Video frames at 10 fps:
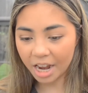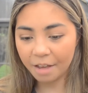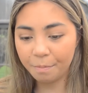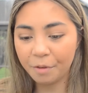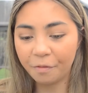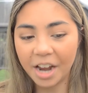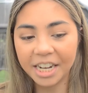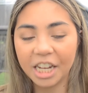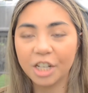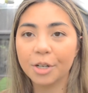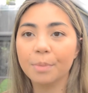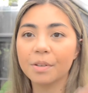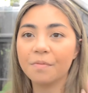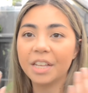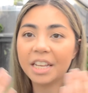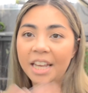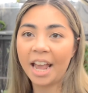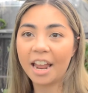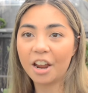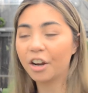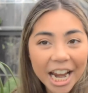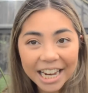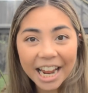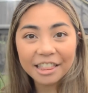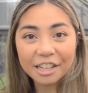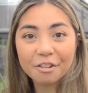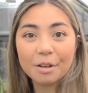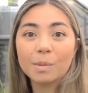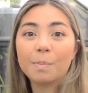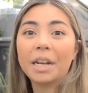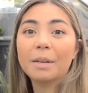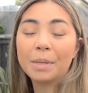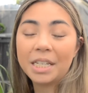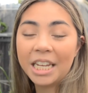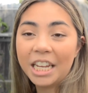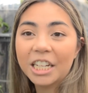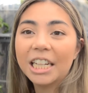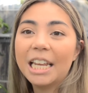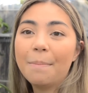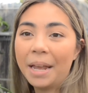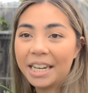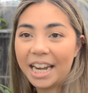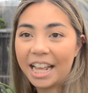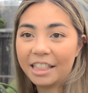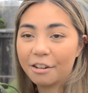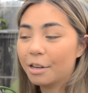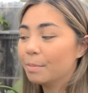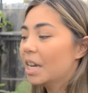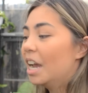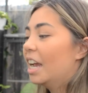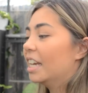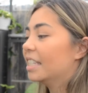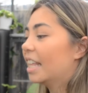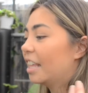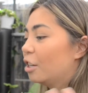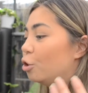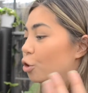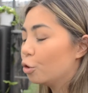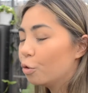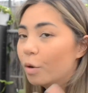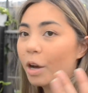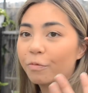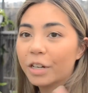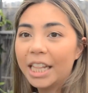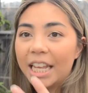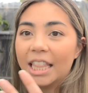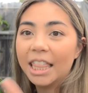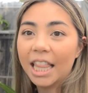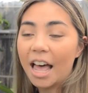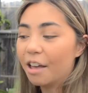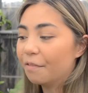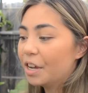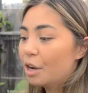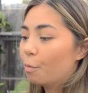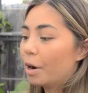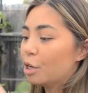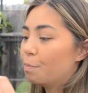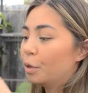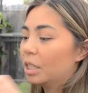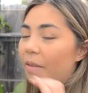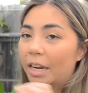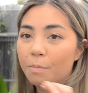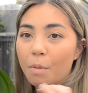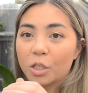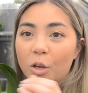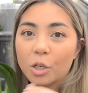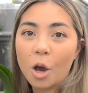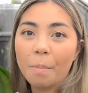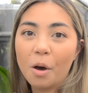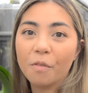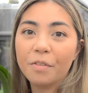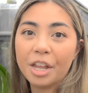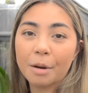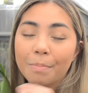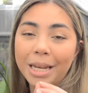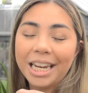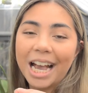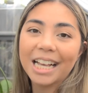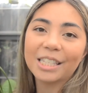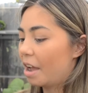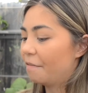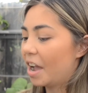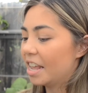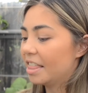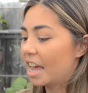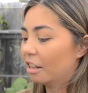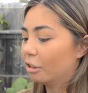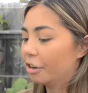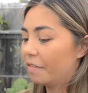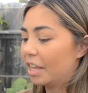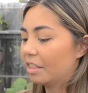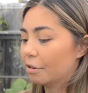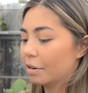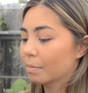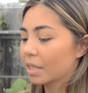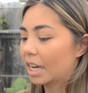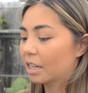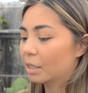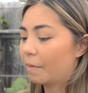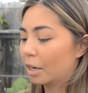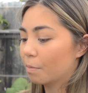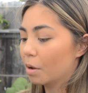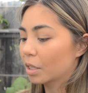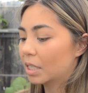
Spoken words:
have been finding in terms of the care, any anthuriums, but particularly pendant anthuriums, is that they do really love when you put sphagnum moss on top of their media. I find that a lot of anthuriums like sphagnum moss